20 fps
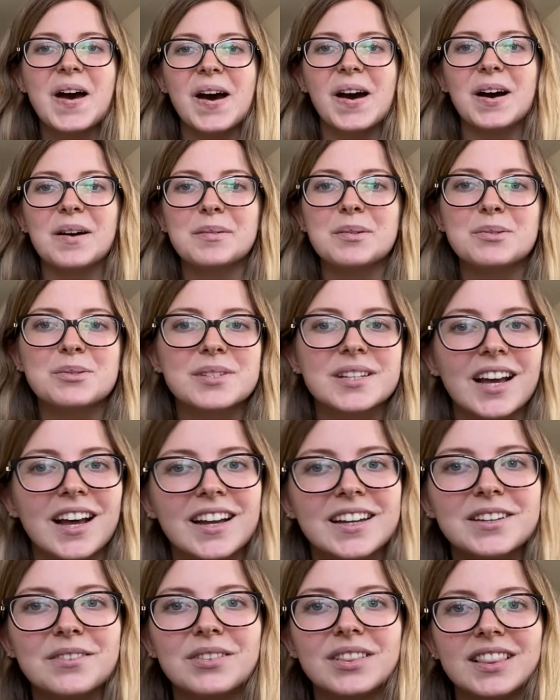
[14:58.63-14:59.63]
Um, it was
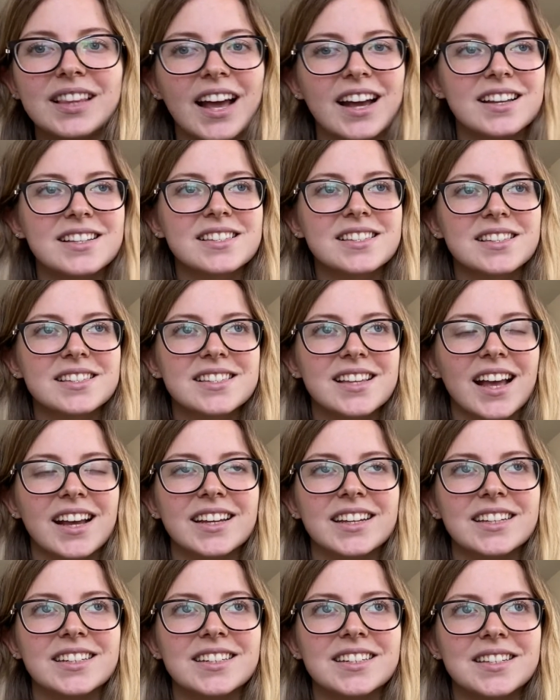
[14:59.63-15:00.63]
kind of a last
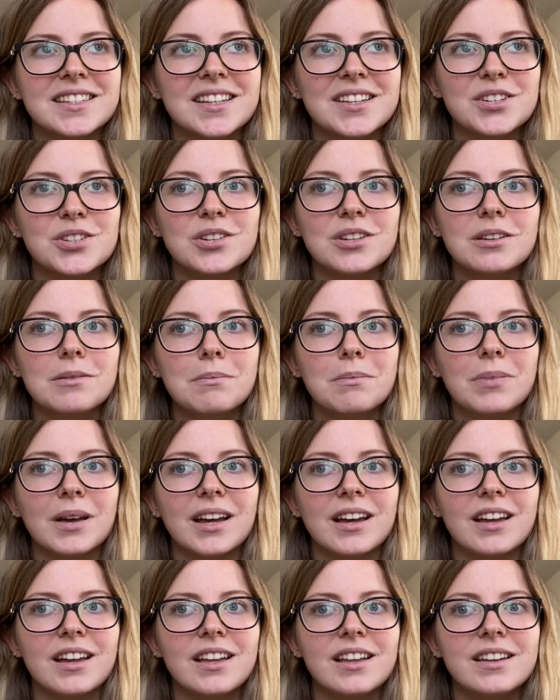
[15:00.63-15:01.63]
second decision,
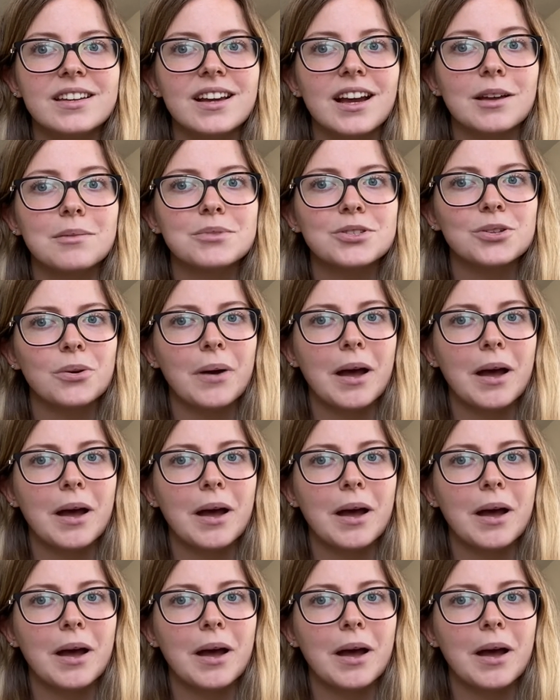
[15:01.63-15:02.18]
but I'm so